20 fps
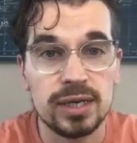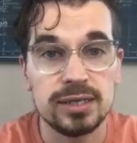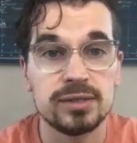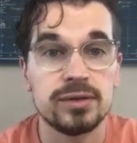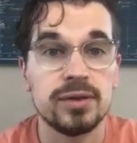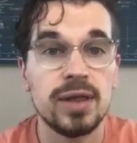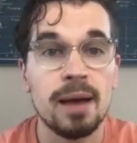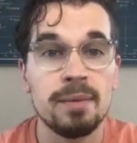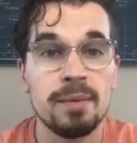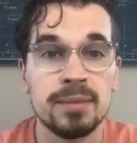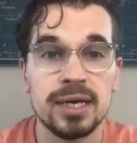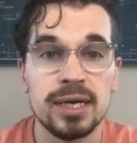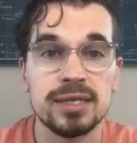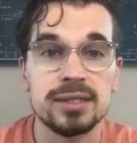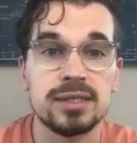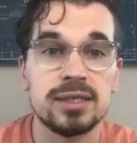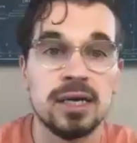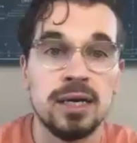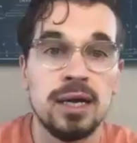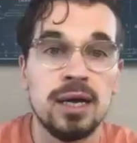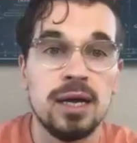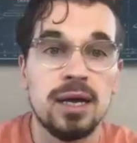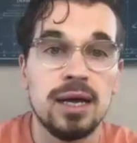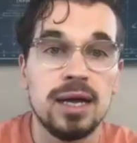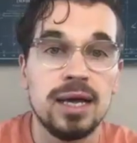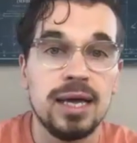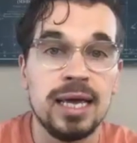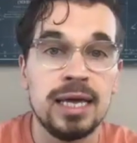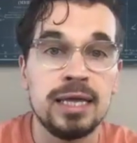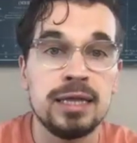So that means
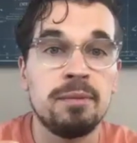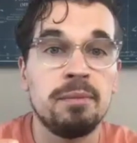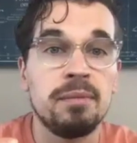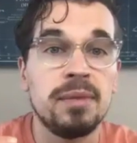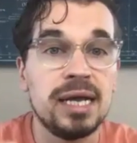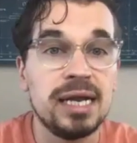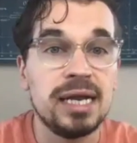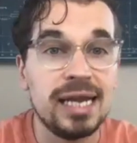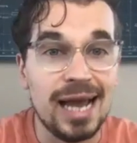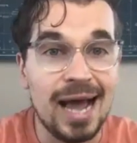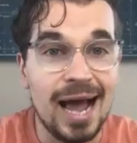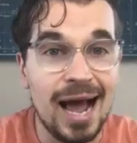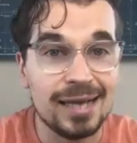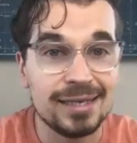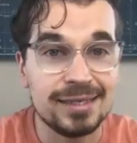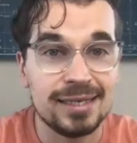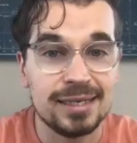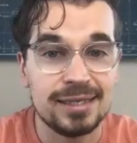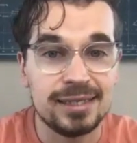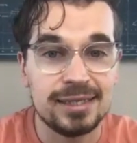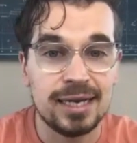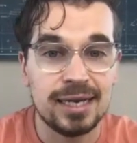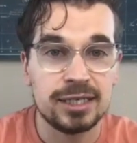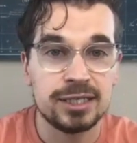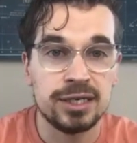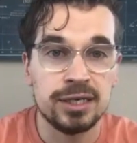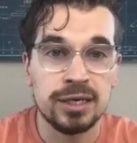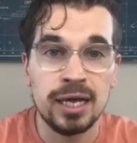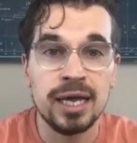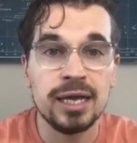in the media assets
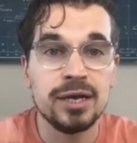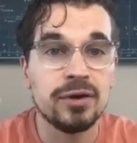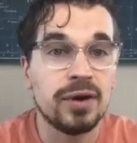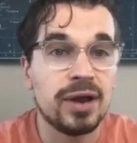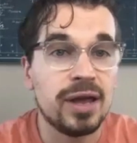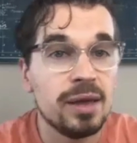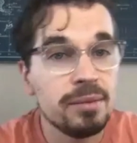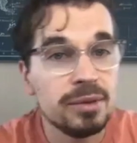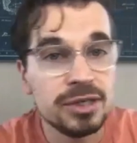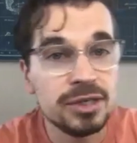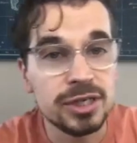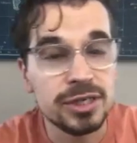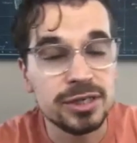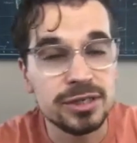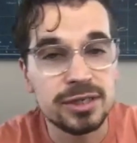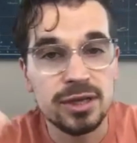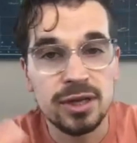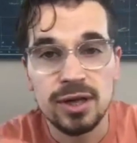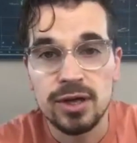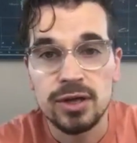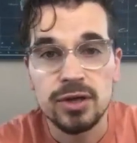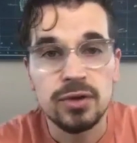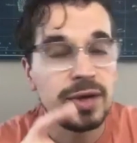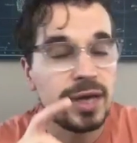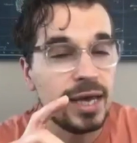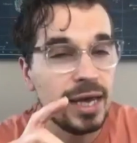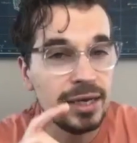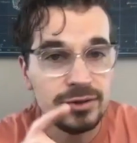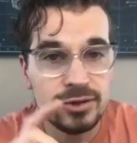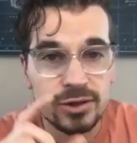section, in your images, you
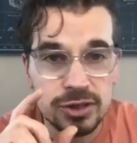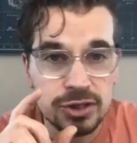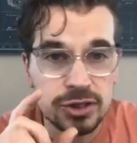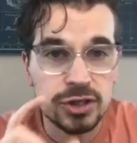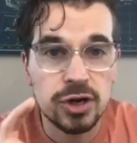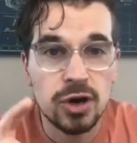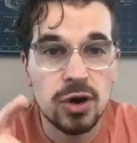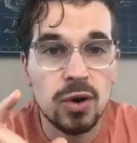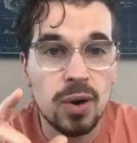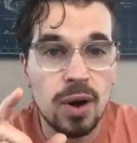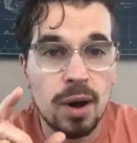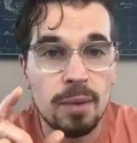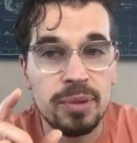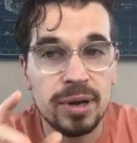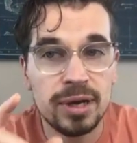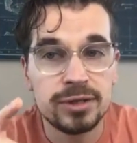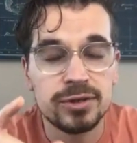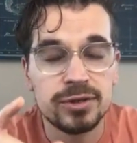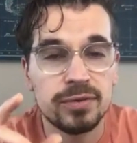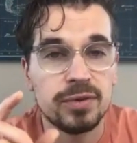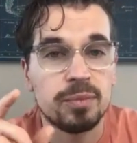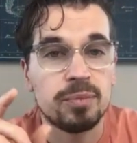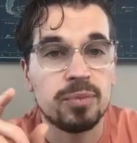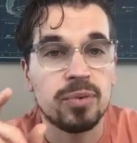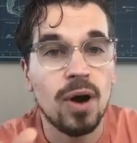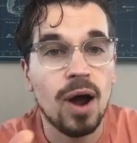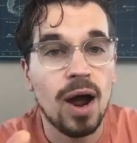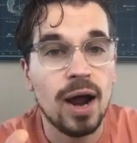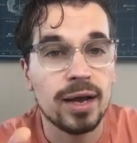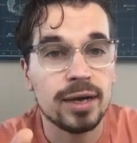can't just show a picture of the
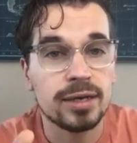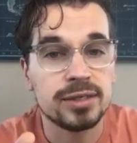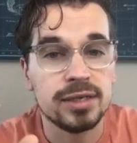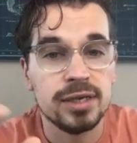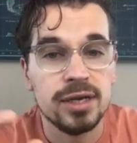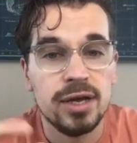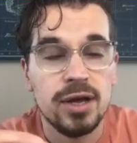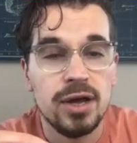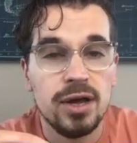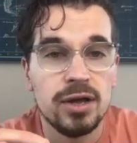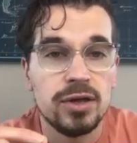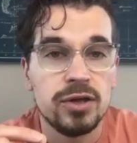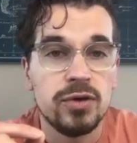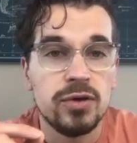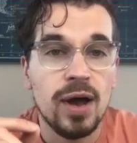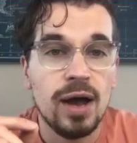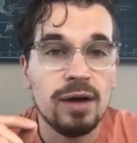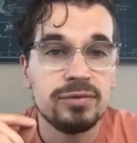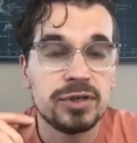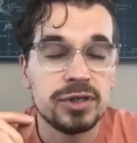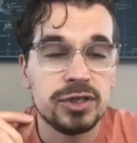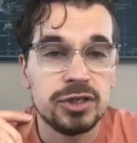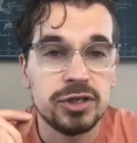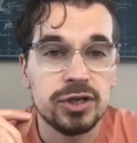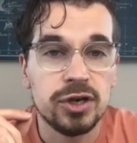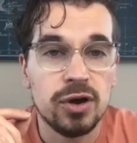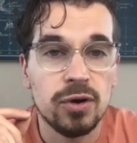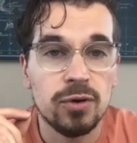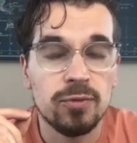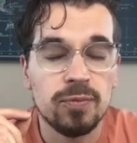products. You have to
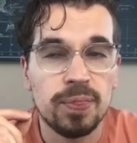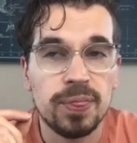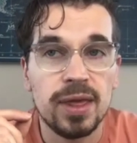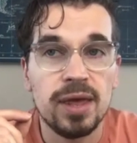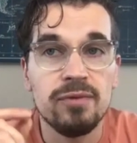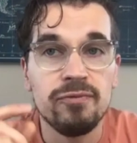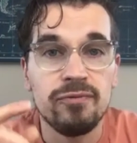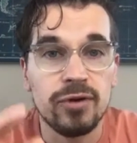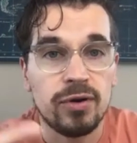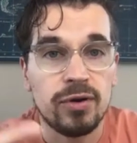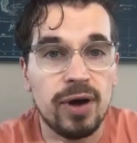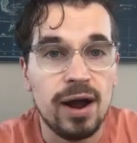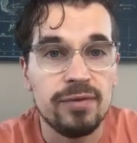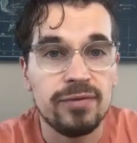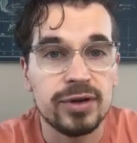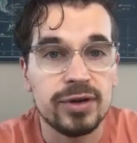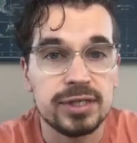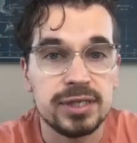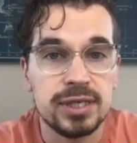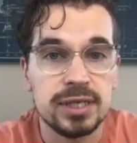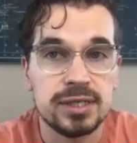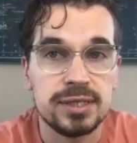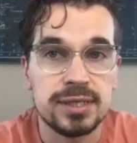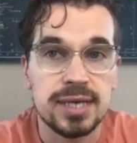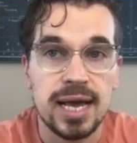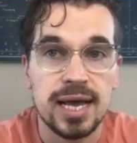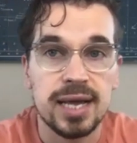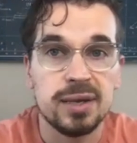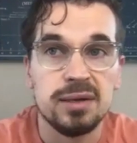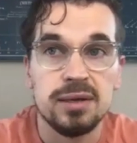show infographics that
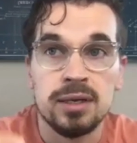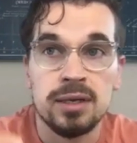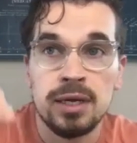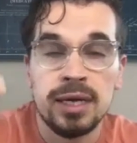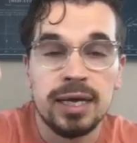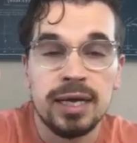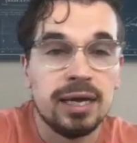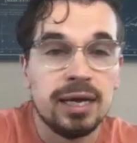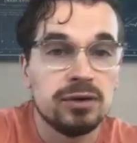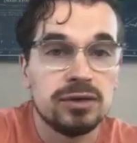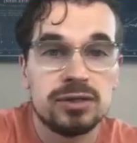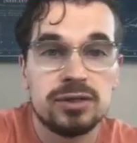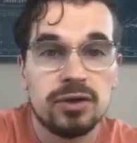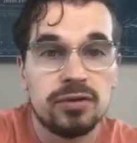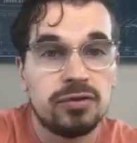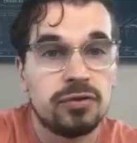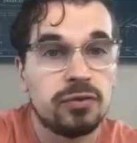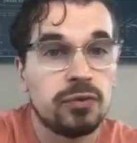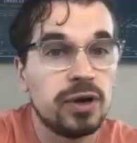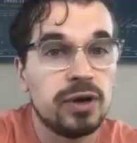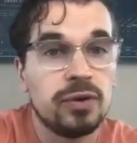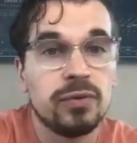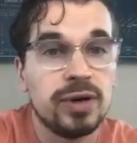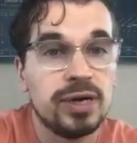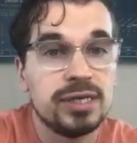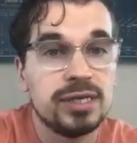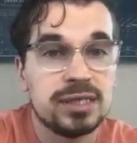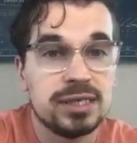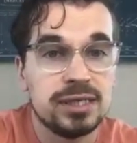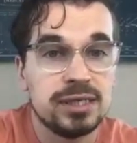say, here's the 3
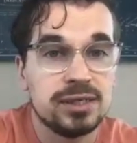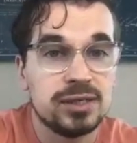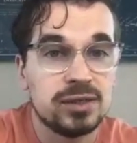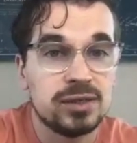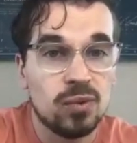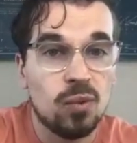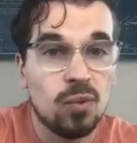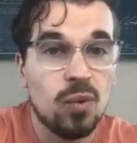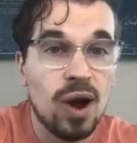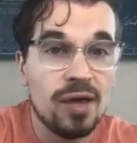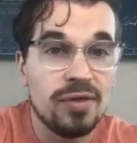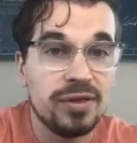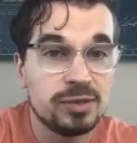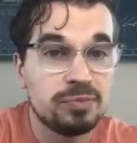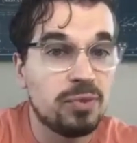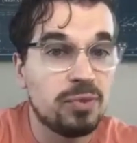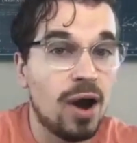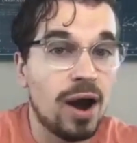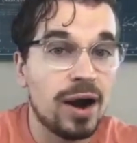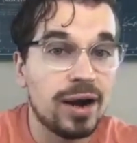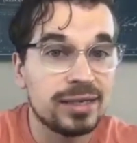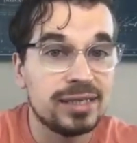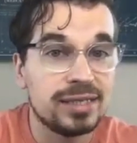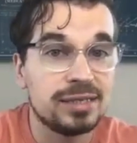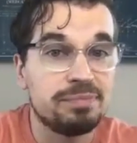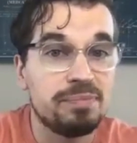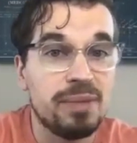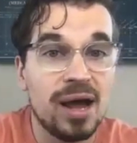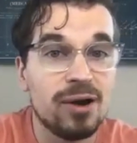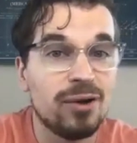reasons why this product is
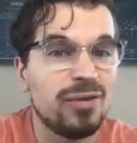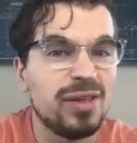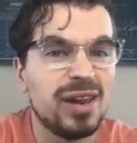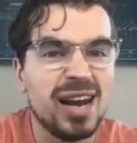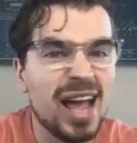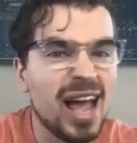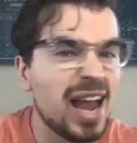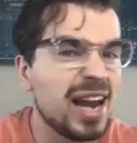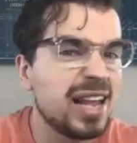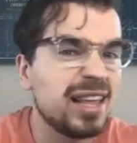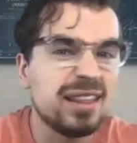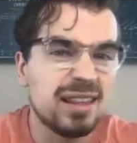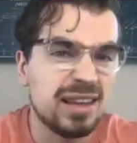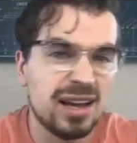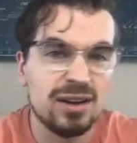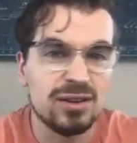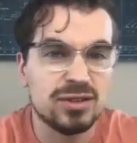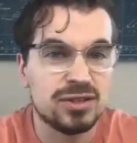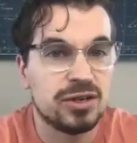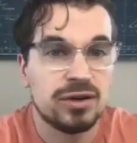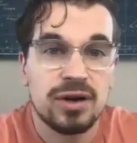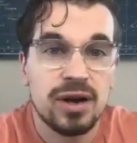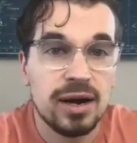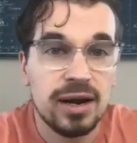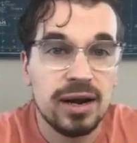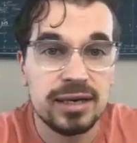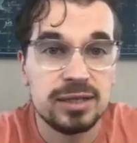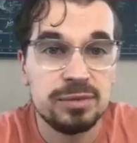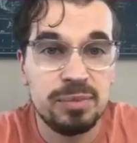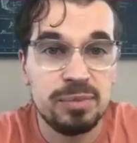better than anything else you're going to
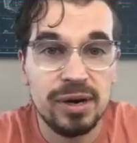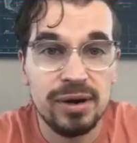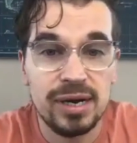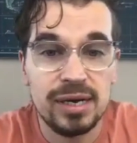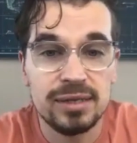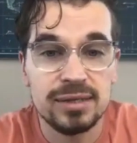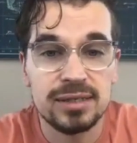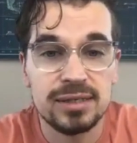experience. Yeah.